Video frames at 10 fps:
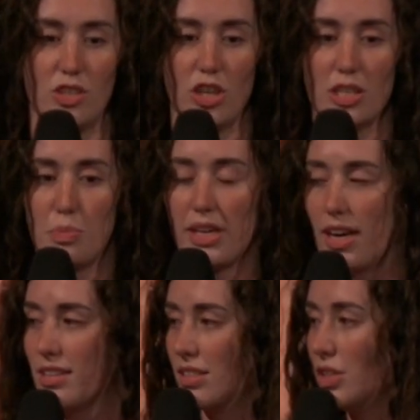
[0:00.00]
just
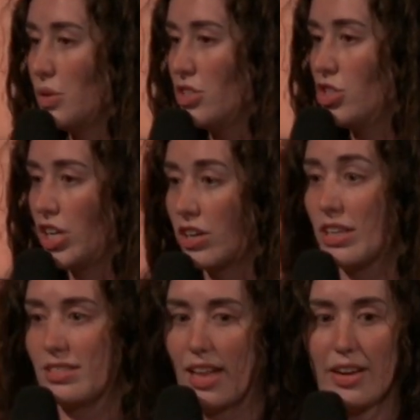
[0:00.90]
because Lewis shared
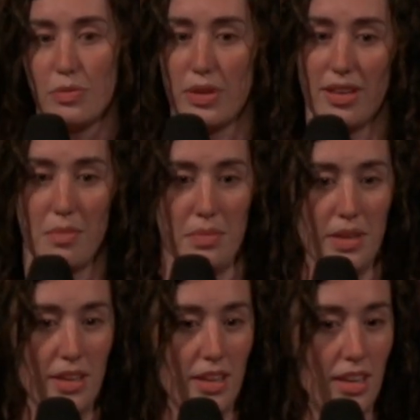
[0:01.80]
his life with him.
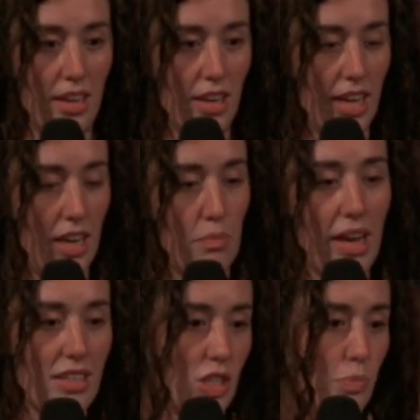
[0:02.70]
He
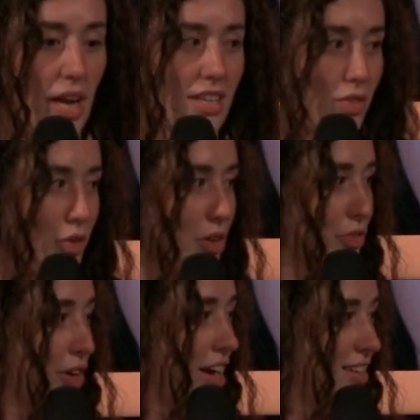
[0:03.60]
made space for a
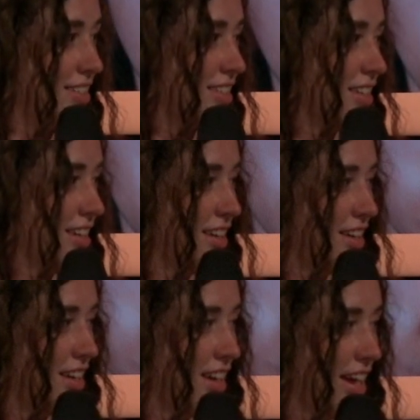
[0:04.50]
friend,
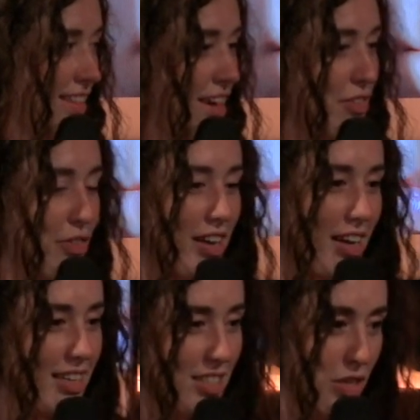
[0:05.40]
and that friend
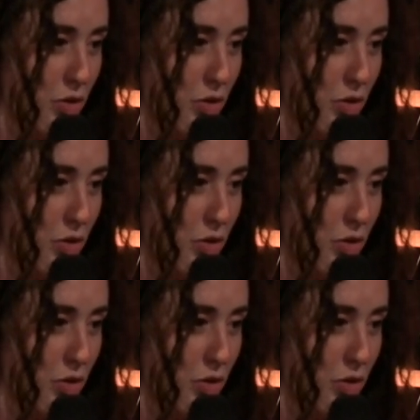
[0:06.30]
got to know